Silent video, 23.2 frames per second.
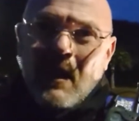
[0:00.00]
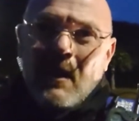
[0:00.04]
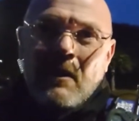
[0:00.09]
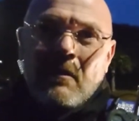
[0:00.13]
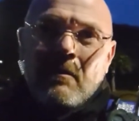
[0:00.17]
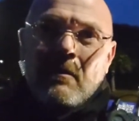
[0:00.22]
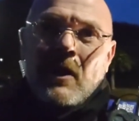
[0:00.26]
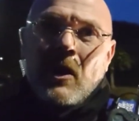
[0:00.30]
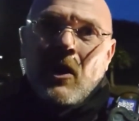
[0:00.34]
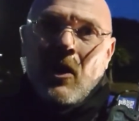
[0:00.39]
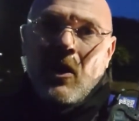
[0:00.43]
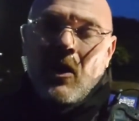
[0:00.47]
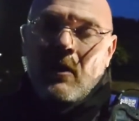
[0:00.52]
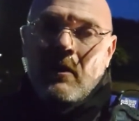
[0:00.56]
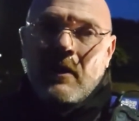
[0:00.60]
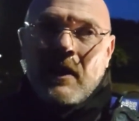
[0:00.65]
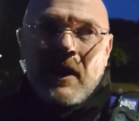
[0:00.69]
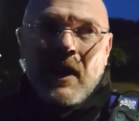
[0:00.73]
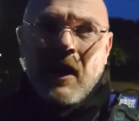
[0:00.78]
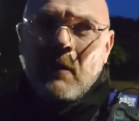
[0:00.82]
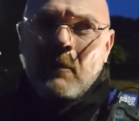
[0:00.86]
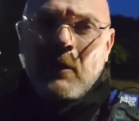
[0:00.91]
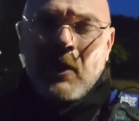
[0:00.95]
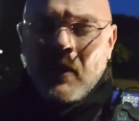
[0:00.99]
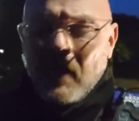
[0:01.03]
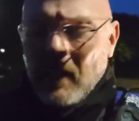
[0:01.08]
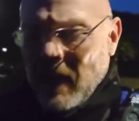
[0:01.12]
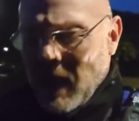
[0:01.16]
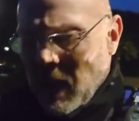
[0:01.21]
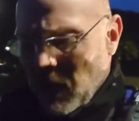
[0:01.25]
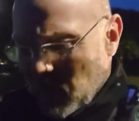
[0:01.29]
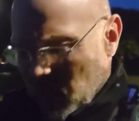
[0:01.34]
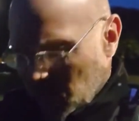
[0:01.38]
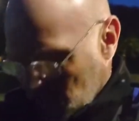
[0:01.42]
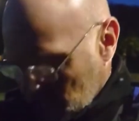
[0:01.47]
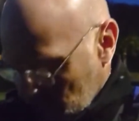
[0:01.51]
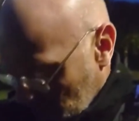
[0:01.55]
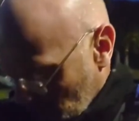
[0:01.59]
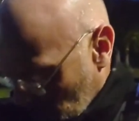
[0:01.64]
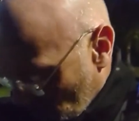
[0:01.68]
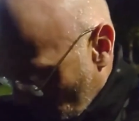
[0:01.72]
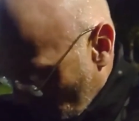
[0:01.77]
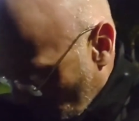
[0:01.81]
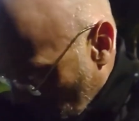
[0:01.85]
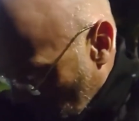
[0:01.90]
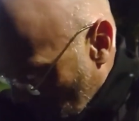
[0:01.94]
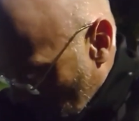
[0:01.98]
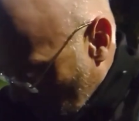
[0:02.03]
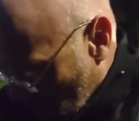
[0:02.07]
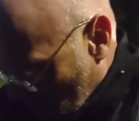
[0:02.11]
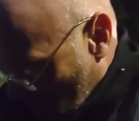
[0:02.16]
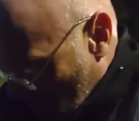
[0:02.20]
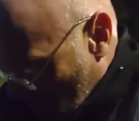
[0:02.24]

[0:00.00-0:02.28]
Bye-bye. No, I'm not going anywhere, actually. To be honest with you, you're